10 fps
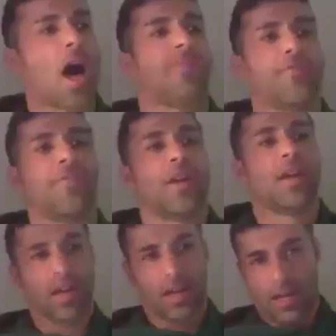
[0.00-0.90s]
of
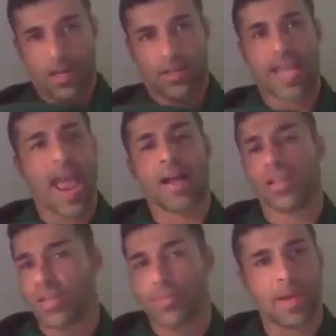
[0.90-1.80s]

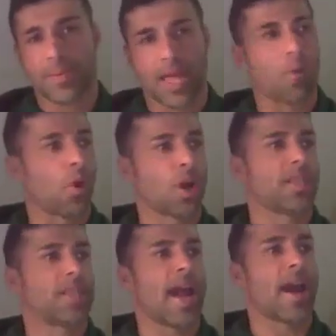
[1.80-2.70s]
talented people that
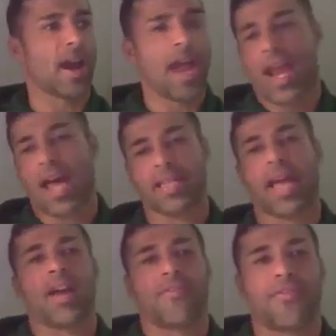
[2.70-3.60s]
work there, and
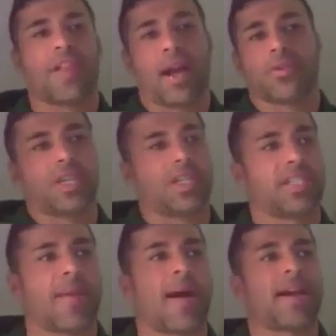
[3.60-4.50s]
like I was going to
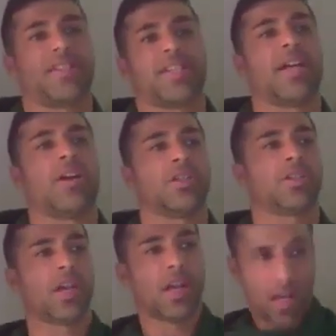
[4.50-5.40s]
say, my
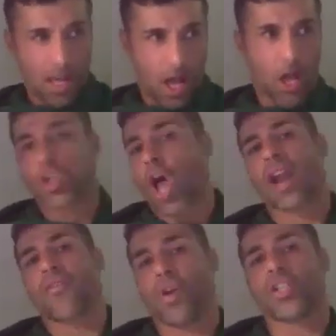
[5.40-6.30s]
skills, a lot
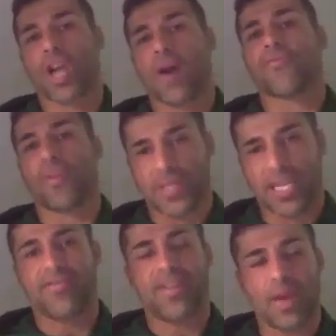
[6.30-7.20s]
of which come from
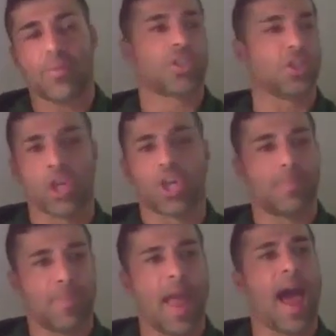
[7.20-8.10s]
TV, which is good
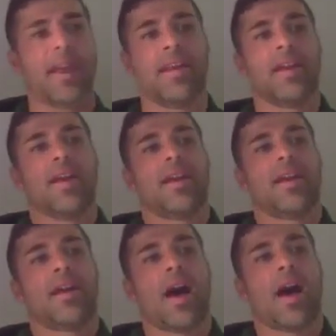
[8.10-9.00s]
and bad.
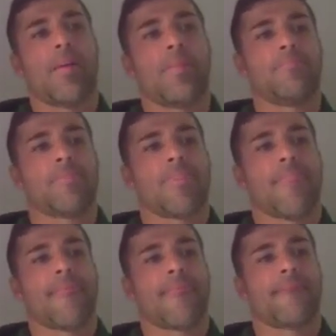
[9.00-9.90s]
Um,
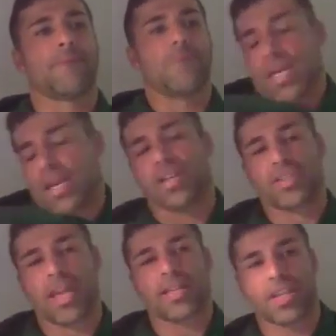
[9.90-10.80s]
because
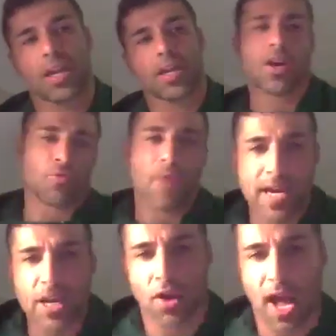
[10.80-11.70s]
like so, the
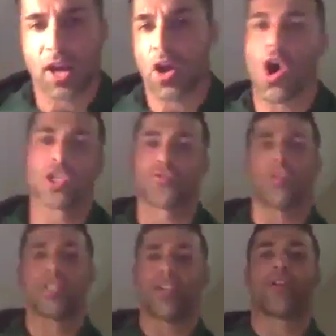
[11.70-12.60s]
radio kind of calls
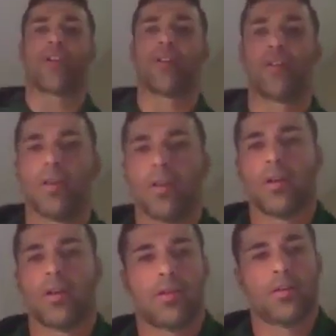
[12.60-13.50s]
for
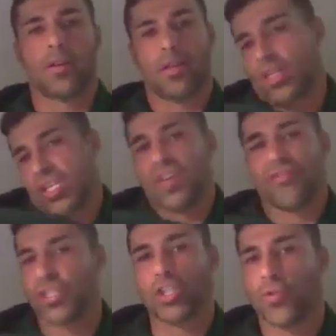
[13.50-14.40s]
it's a
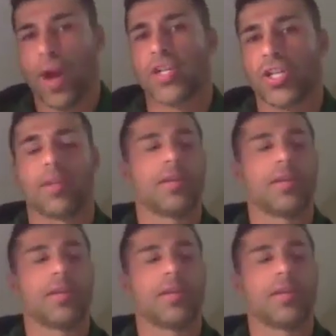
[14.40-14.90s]
different situation.